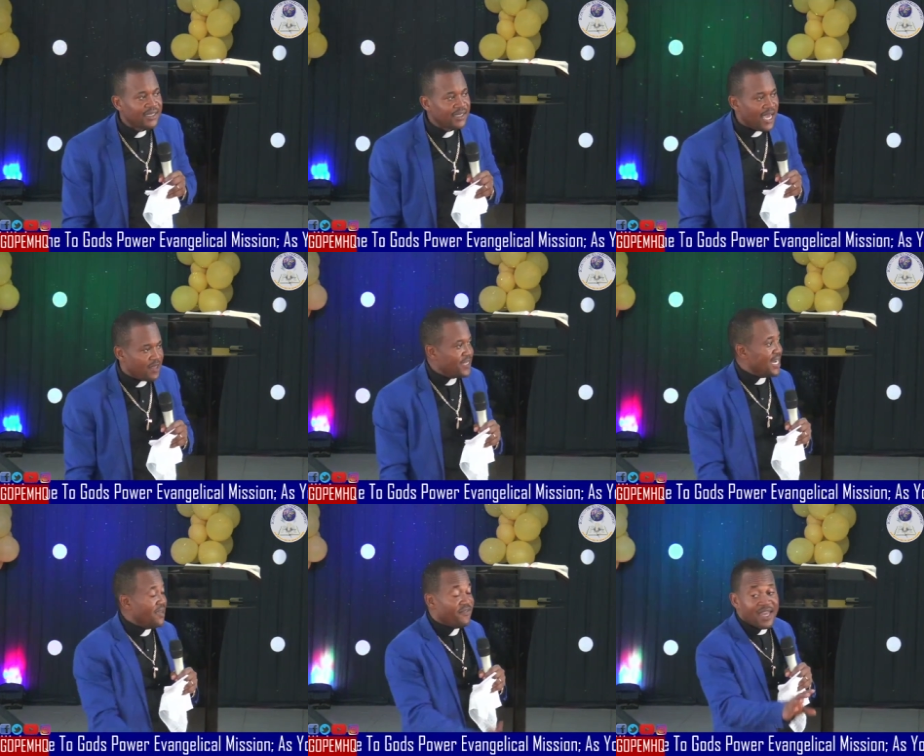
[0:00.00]

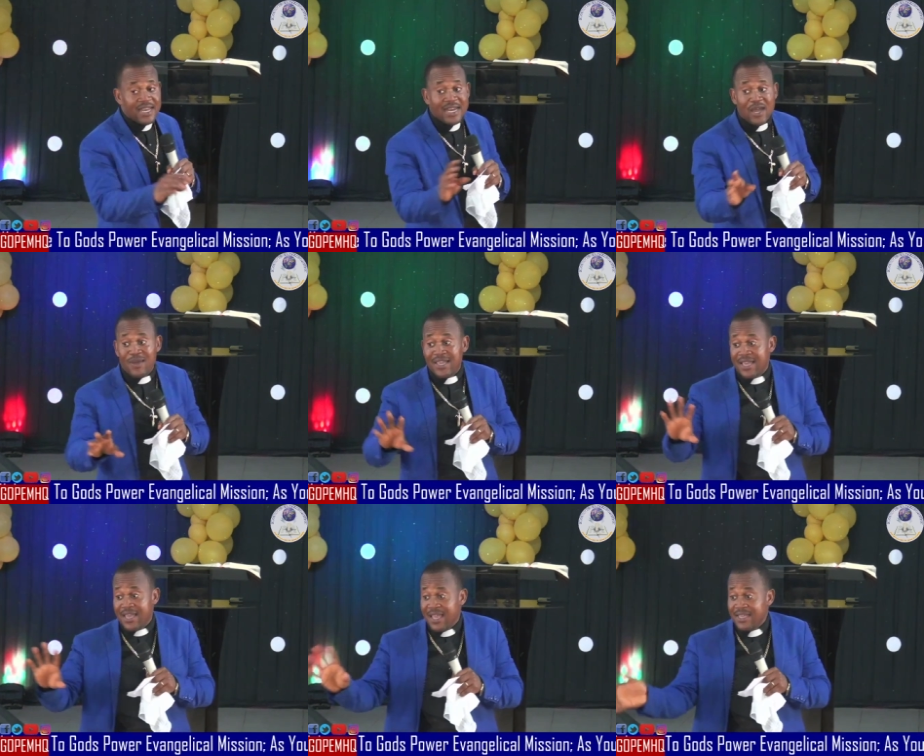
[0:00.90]
Especially if it's an area
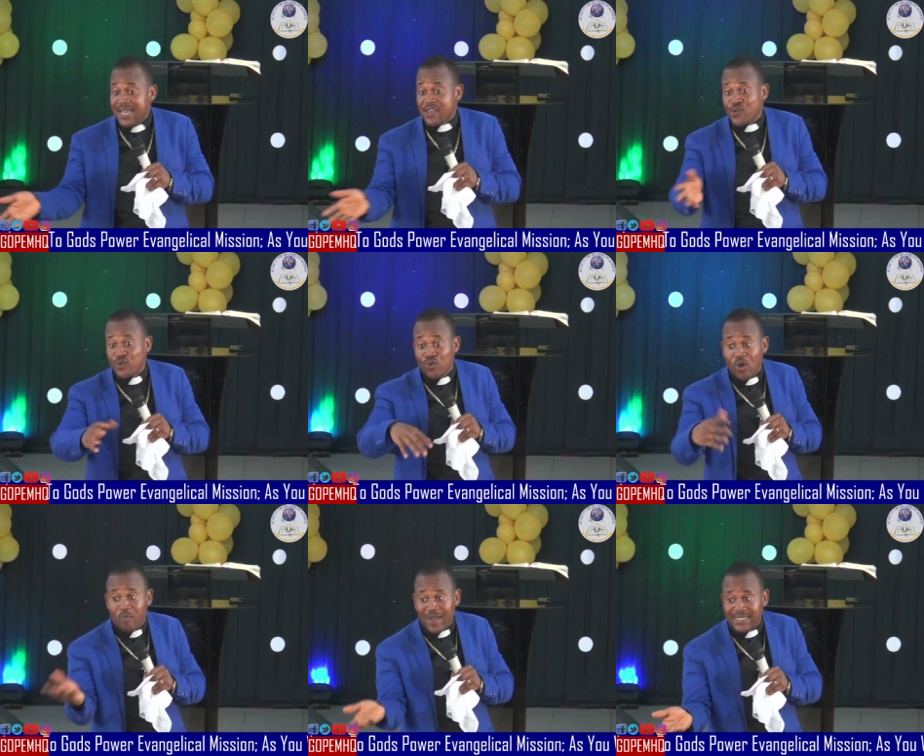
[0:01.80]
where yes, so don't
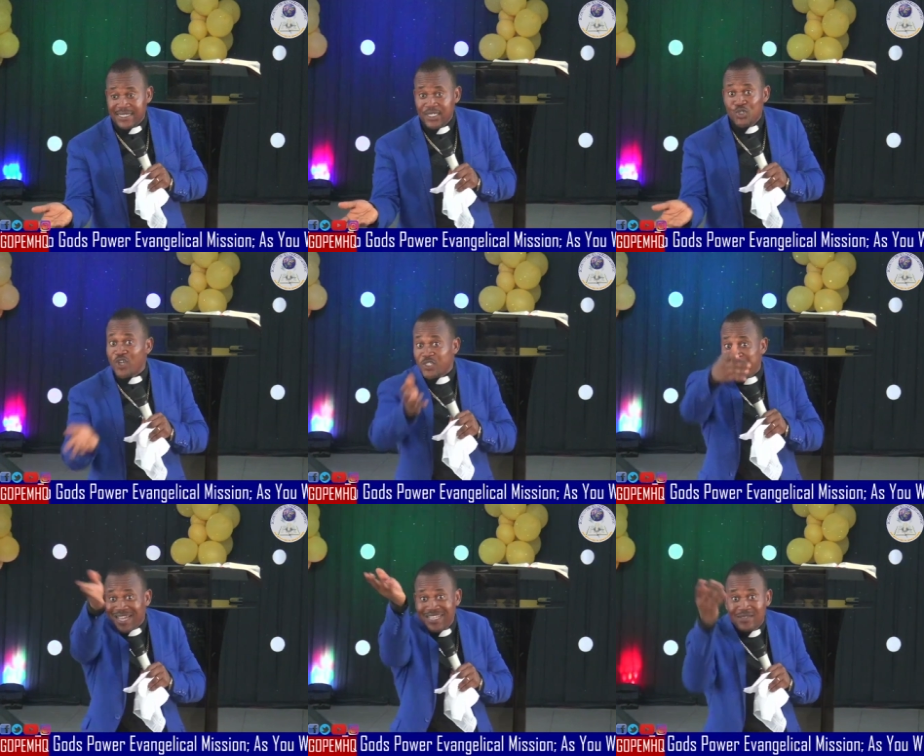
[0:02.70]
operate. You just
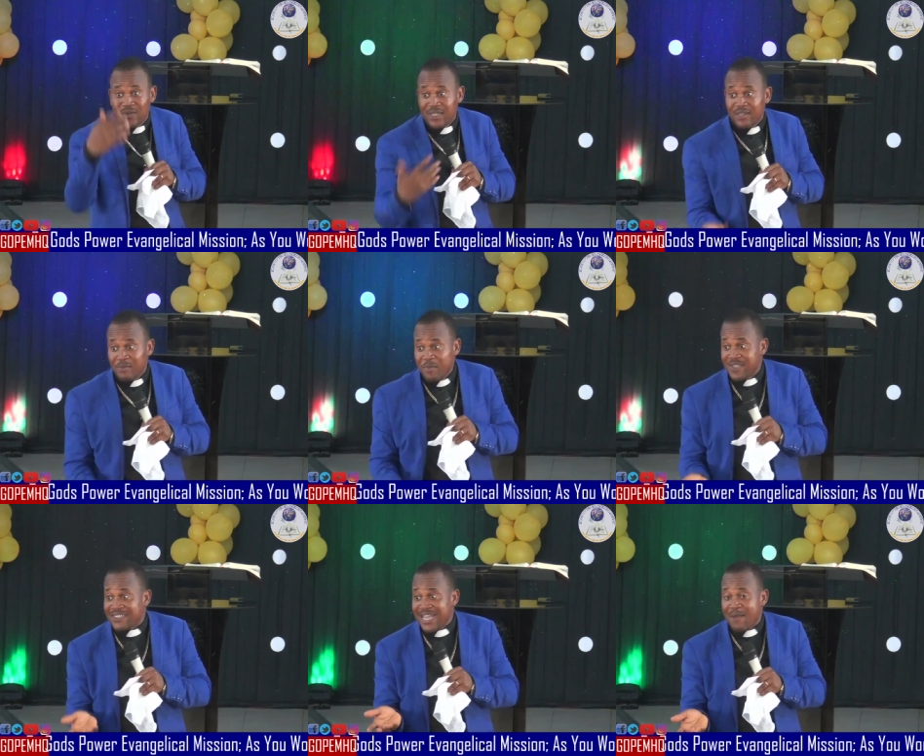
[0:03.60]
park it. Maybe it's
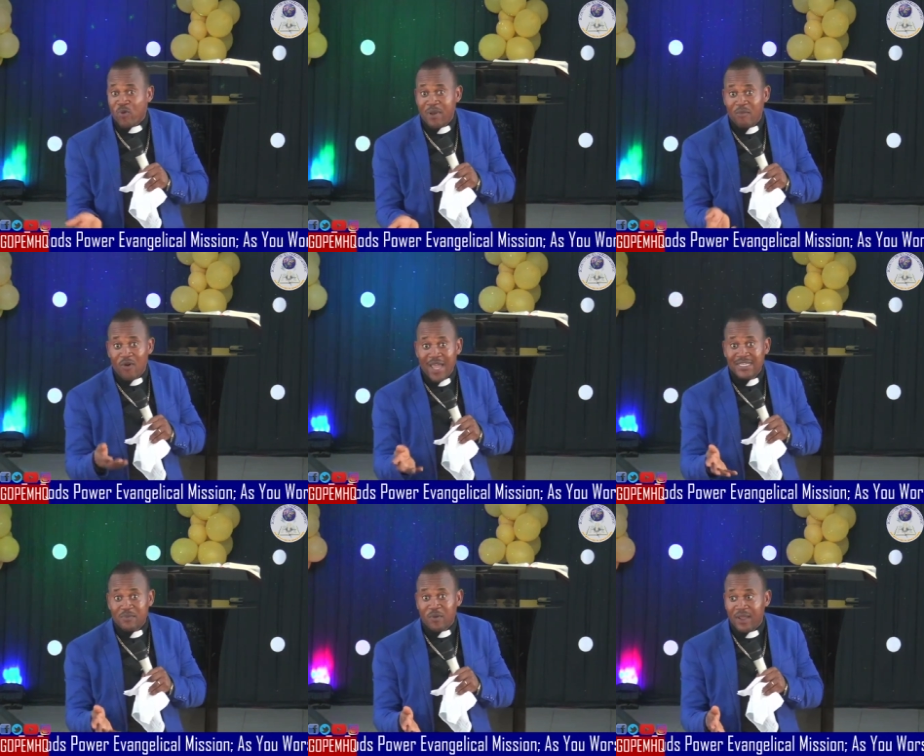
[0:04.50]
tire problem or
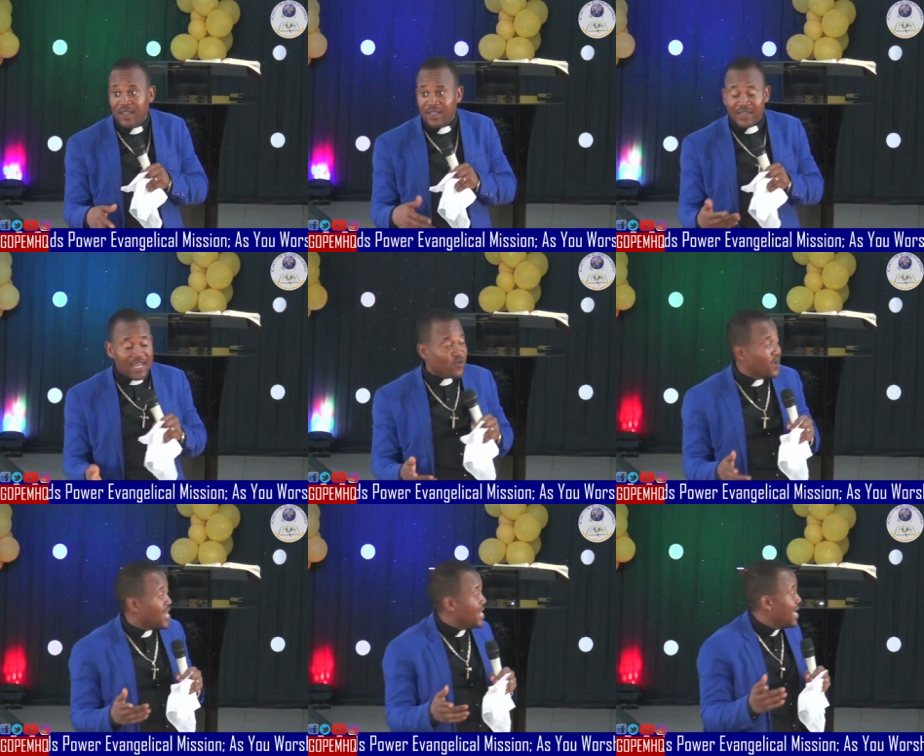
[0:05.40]
engine problem. There's one
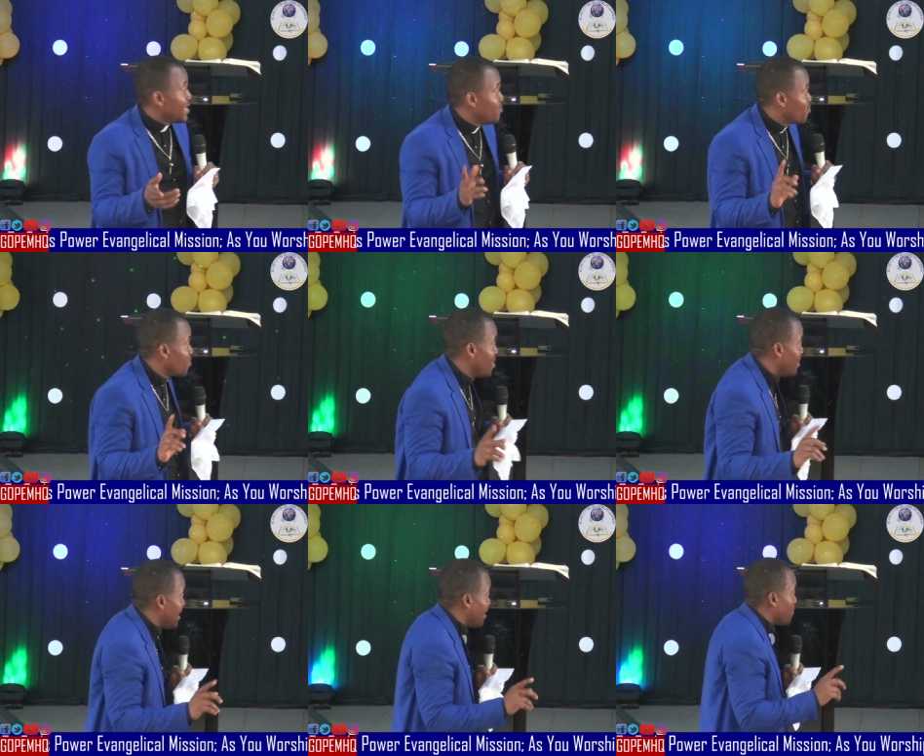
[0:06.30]
car that give me problem like
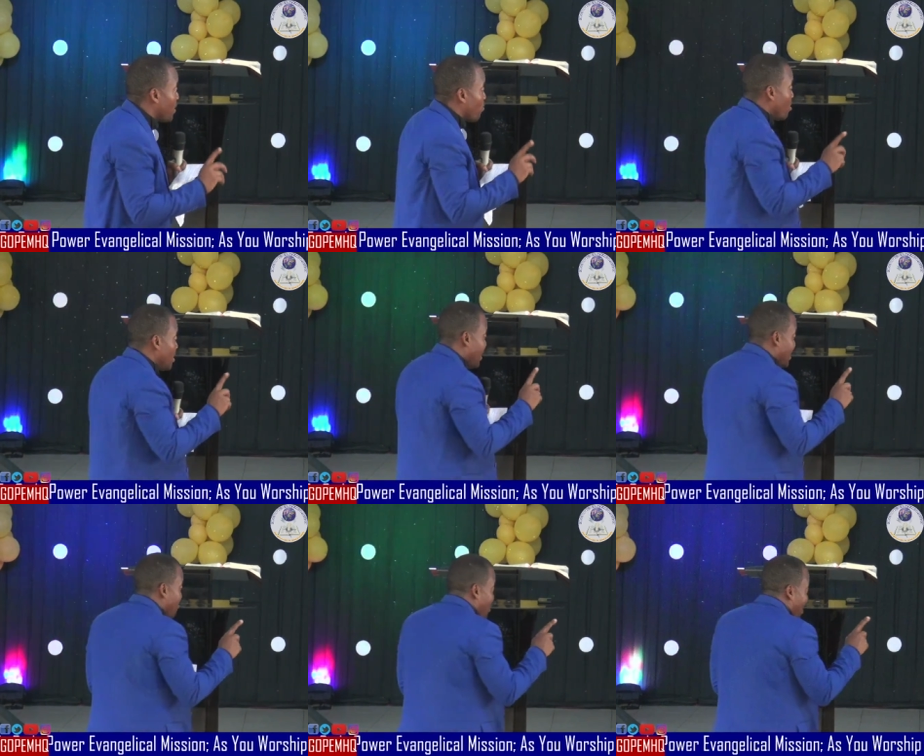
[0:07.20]
that. One, uh,
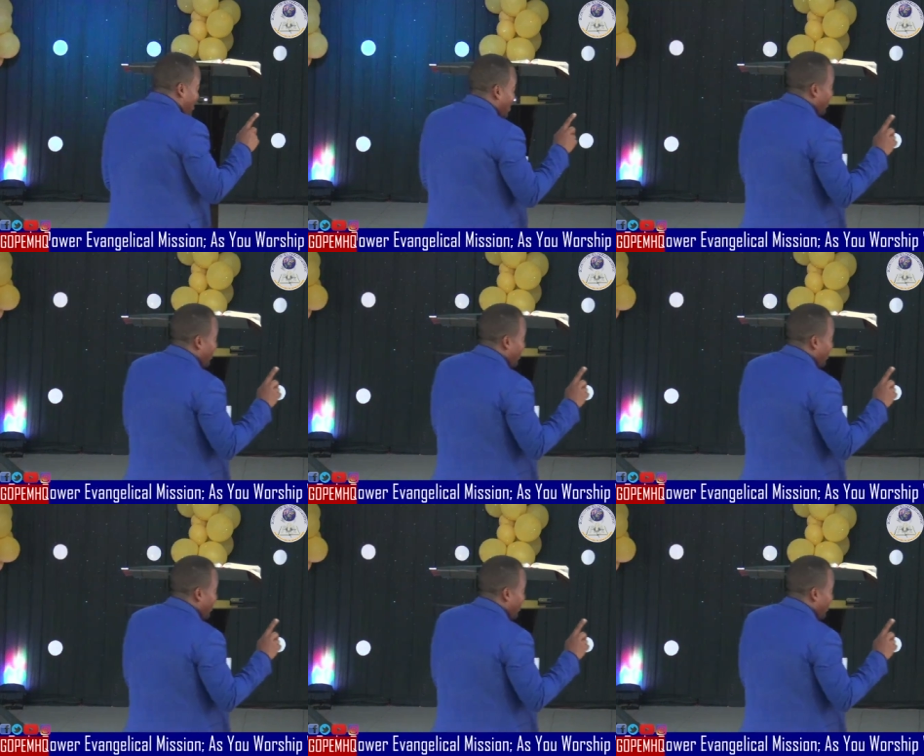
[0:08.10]
that black,